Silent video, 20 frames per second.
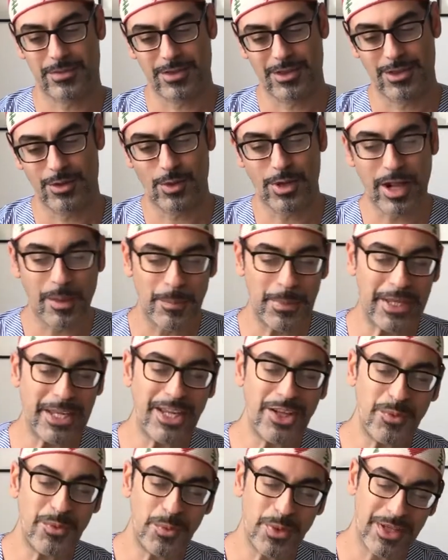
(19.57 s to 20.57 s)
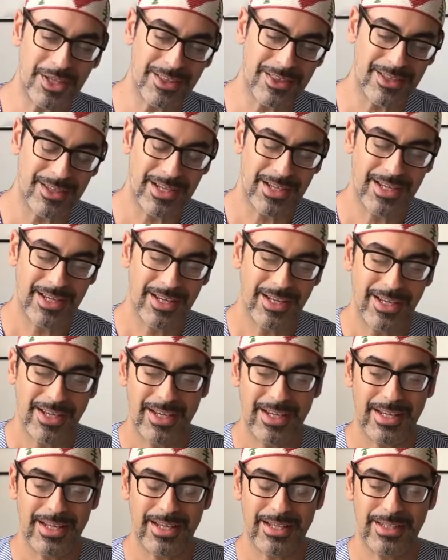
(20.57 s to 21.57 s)
I'll begin with,
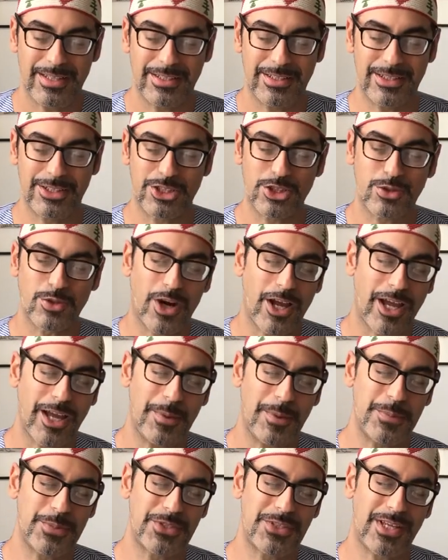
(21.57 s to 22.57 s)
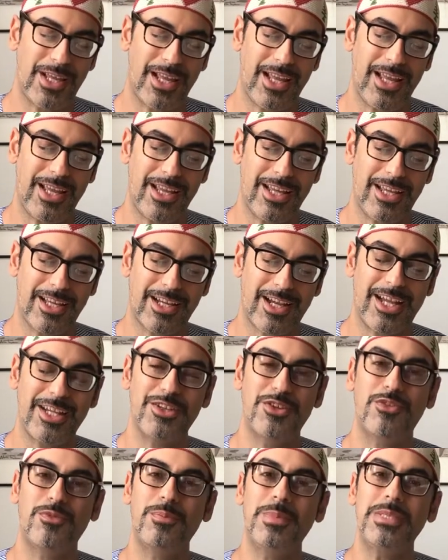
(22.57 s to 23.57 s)
describes a kind
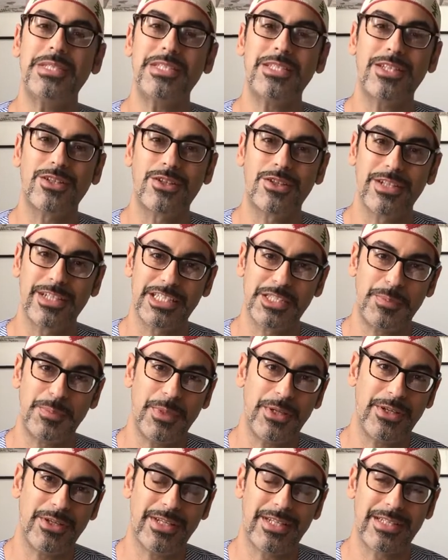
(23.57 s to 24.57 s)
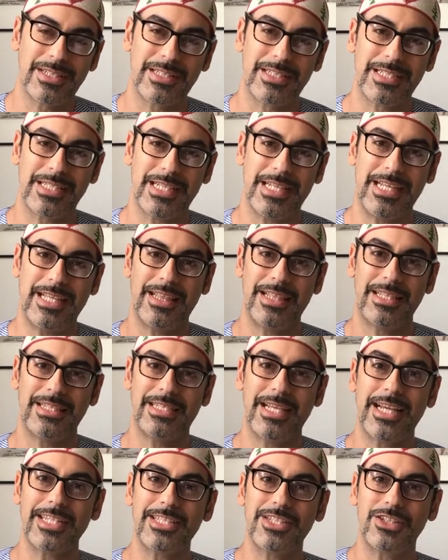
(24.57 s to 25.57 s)
of mystical experience in the
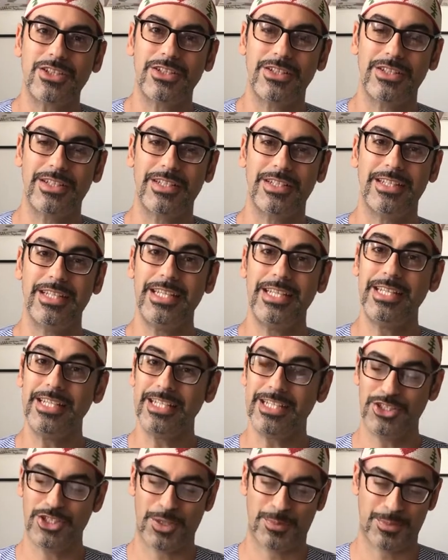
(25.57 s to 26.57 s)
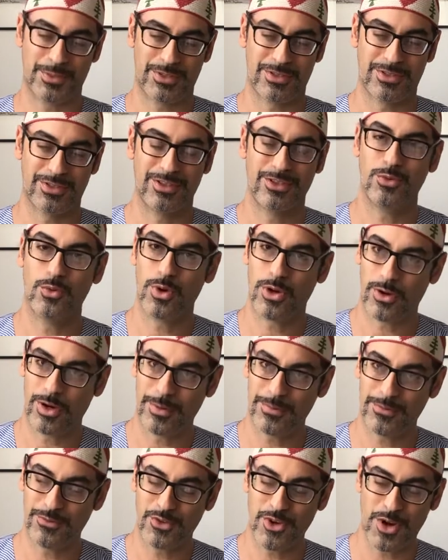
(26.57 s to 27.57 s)
desert in Egypt, where
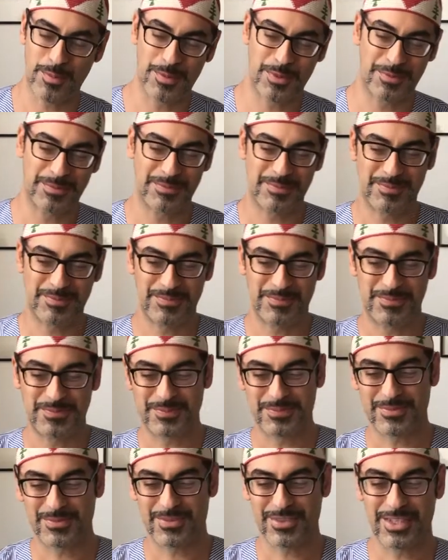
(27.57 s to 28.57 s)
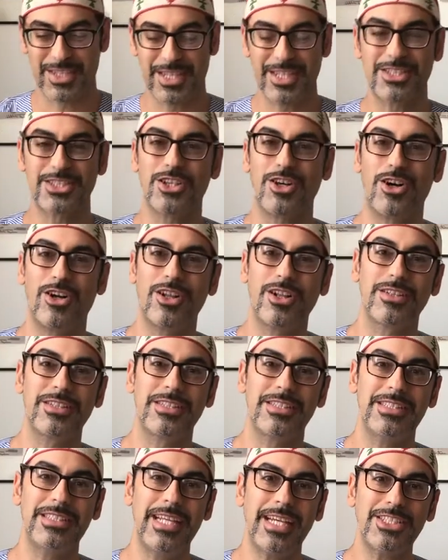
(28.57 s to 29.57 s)
I'm from. It's called
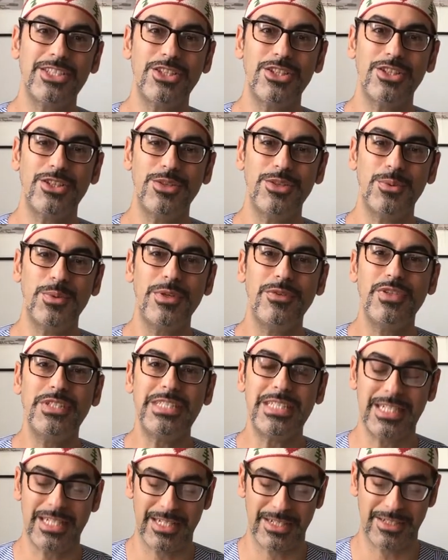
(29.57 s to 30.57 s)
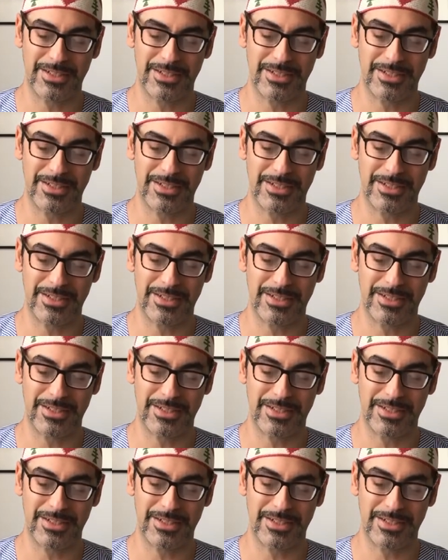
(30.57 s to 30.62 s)
Desert Revisited.